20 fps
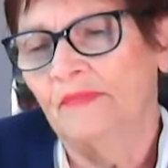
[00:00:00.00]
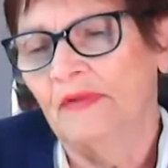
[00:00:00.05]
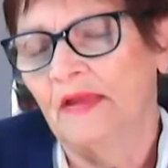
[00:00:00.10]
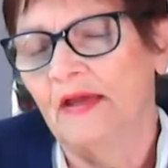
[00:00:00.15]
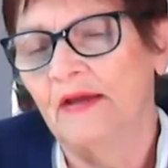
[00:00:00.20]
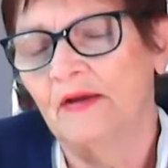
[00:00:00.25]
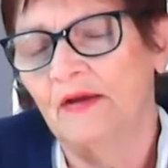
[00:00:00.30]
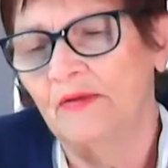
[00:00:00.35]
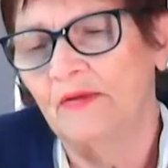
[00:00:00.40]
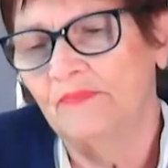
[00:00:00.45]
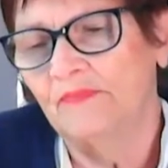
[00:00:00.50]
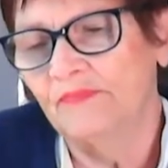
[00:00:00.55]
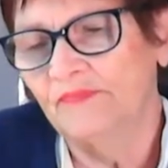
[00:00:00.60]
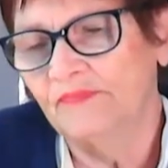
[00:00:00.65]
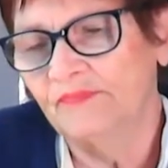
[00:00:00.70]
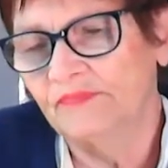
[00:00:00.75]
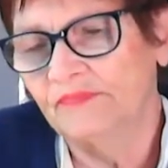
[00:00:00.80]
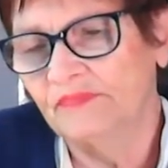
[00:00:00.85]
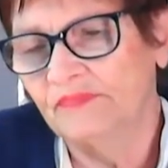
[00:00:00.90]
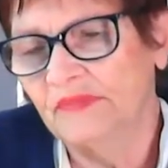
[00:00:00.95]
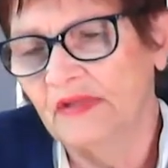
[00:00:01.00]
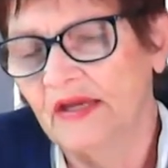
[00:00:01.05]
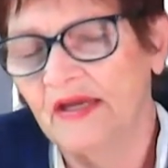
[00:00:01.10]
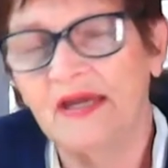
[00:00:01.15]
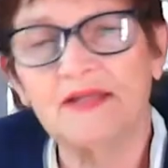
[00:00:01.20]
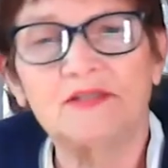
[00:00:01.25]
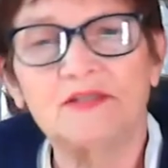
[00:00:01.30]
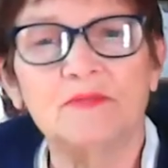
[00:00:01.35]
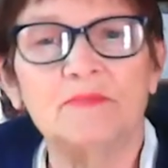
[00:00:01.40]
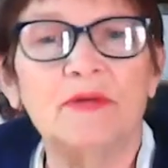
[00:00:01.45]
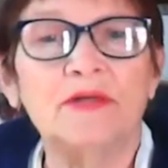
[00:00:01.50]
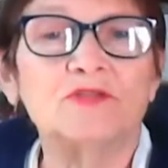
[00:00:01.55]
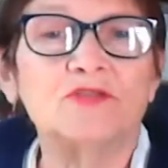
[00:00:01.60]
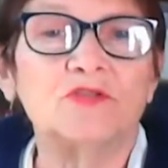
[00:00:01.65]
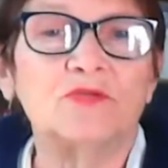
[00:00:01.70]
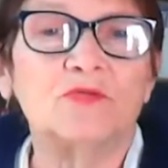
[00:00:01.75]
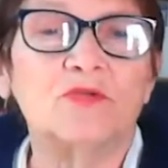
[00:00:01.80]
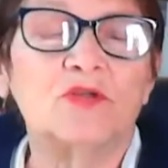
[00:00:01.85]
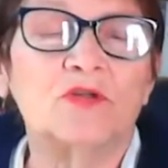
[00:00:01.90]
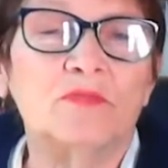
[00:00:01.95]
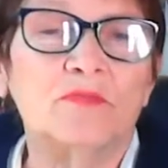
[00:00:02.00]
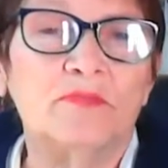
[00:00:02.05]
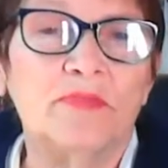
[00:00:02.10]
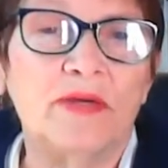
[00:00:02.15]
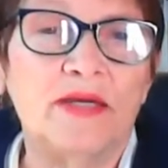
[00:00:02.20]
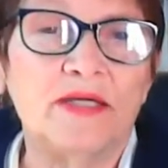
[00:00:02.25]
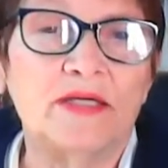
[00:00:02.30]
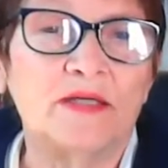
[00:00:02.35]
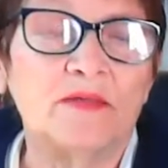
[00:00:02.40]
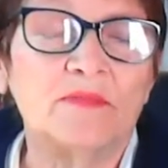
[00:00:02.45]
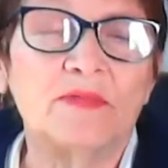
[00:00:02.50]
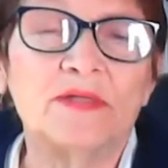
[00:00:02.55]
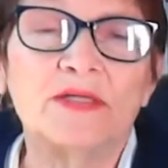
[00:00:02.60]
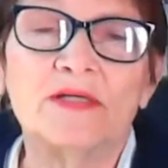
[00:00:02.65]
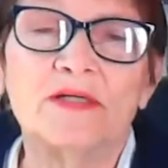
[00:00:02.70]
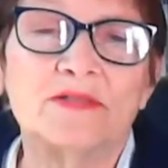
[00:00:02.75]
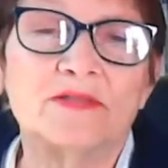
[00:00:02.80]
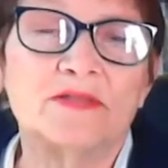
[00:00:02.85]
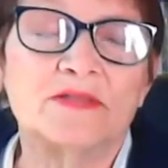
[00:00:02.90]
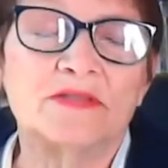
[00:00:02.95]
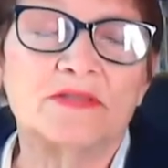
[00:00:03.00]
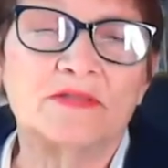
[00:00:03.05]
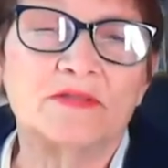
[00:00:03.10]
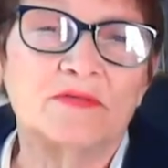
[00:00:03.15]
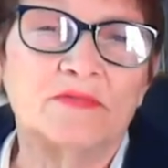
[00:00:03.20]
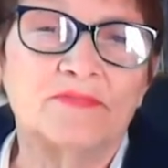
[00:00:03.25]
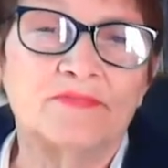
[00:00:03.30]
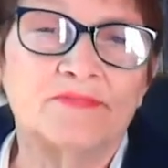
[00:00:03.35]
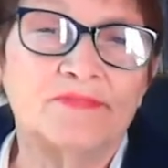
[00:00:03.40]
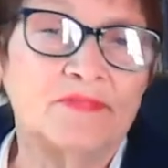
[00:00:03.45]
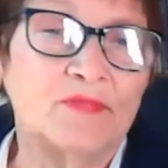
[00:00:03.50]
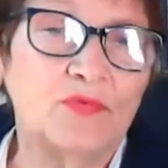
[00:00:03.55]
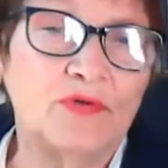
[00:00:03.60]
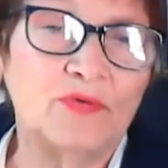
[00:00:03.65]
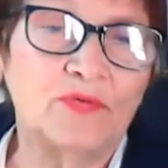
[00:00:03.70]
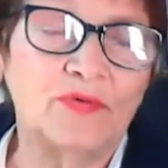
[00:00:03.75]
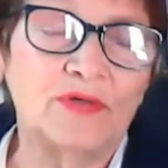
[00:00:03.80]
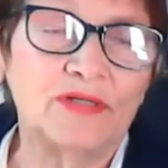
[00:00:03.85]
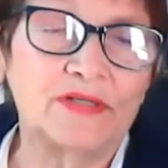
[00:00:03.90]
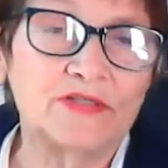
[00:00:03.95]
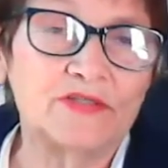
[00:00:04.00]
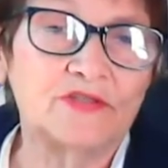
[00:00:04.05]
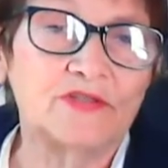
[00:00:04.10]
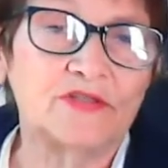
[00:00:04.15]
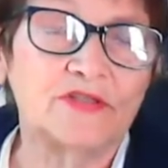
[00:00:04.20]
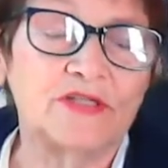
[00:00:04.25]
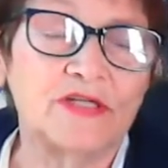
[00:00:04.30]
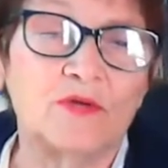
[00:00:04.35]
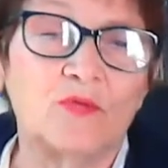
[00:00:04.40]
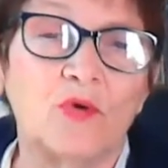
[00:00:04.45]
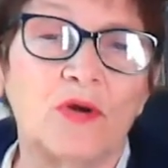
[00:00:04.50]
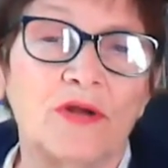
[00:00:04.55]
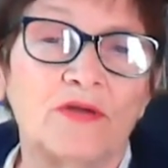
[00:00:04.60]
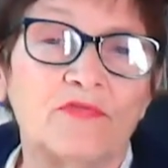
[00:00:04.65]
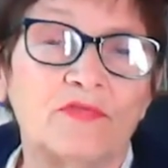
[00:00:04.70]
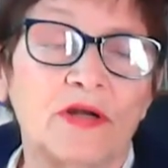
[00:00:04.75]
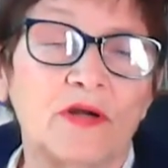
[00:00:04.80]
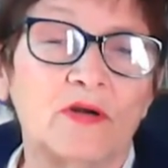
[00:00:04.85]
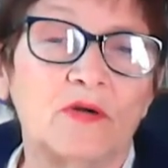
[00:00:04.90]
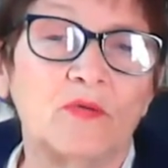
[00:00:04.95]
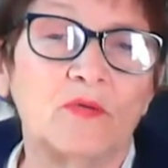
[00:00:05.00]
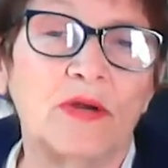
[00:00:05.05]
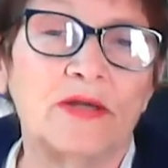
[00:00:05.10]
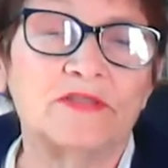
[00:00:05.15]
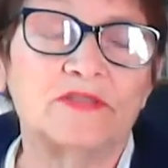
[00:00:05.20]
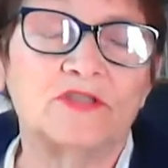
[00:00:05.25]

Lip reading: I I hate to mention baking because we really shouldn't eat white flour, white